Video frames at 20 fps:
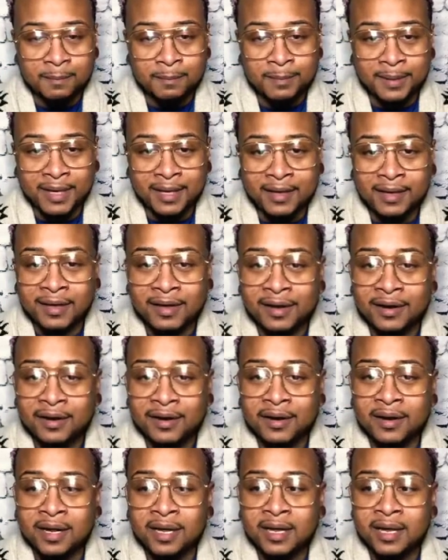Being
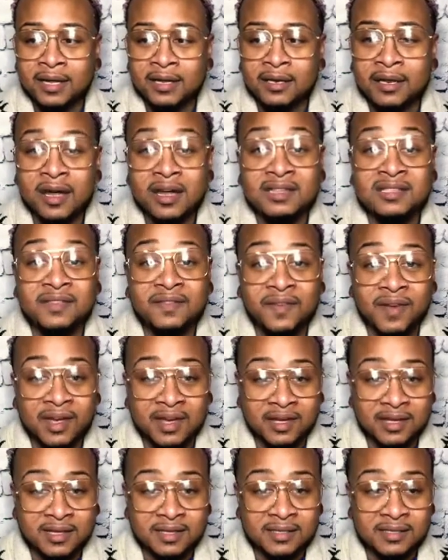here in Las
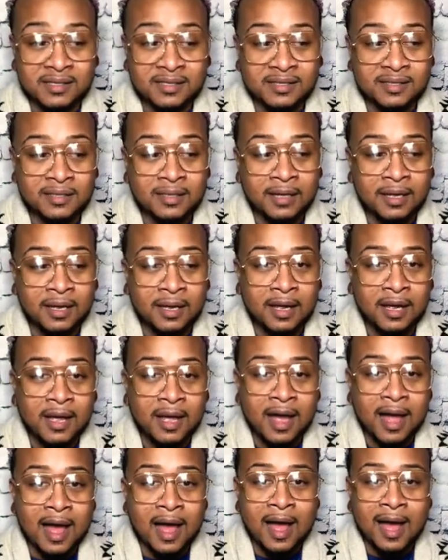Vegas,
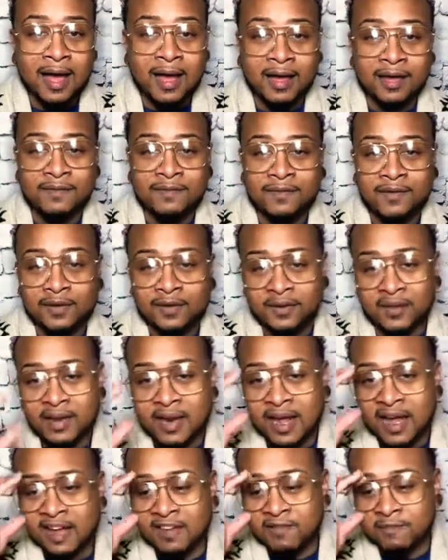I feel that
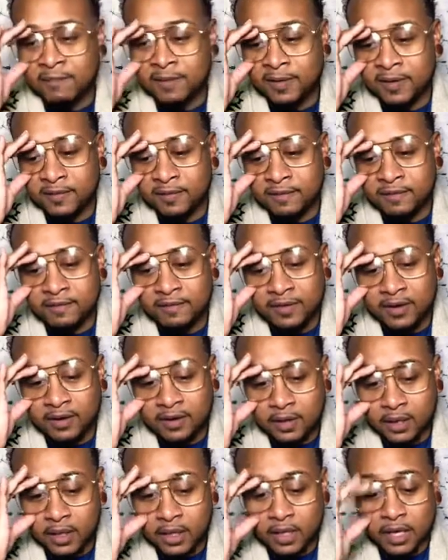I've been
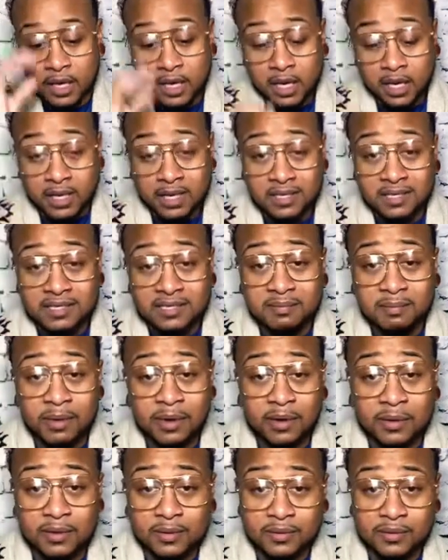very
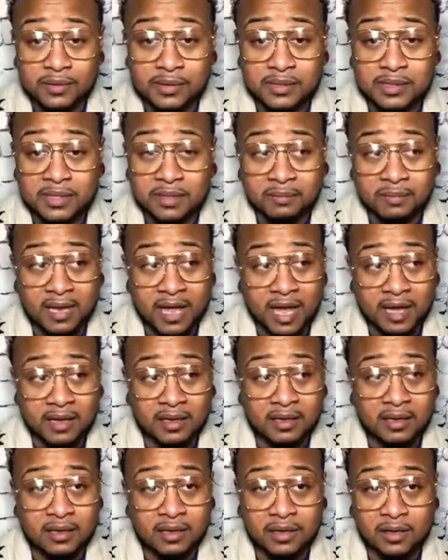unexposed to
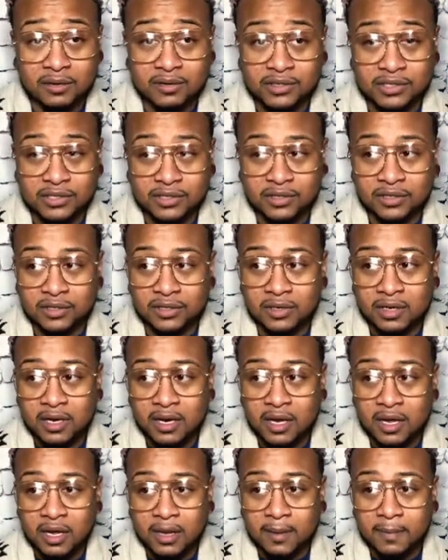black culture.
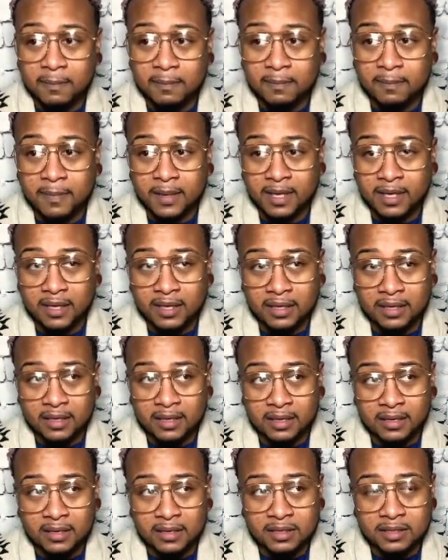
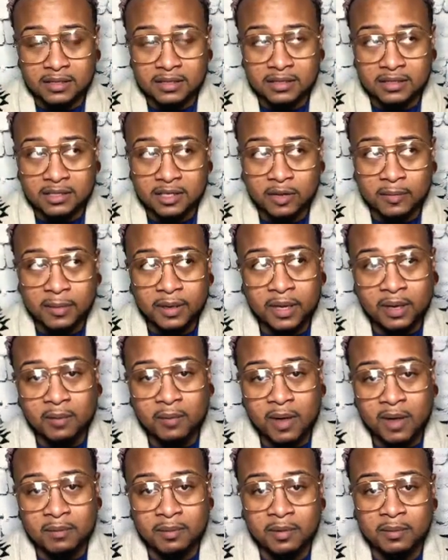Meaning, there's so many
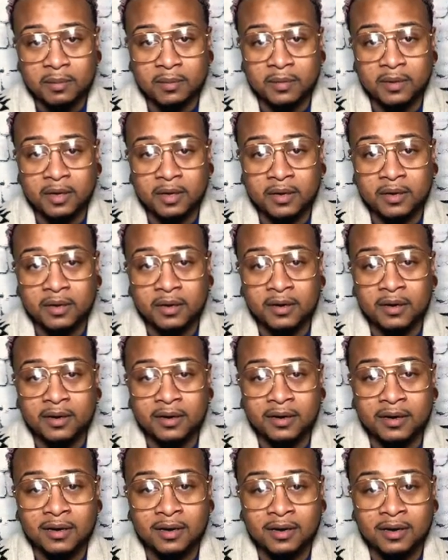white people here.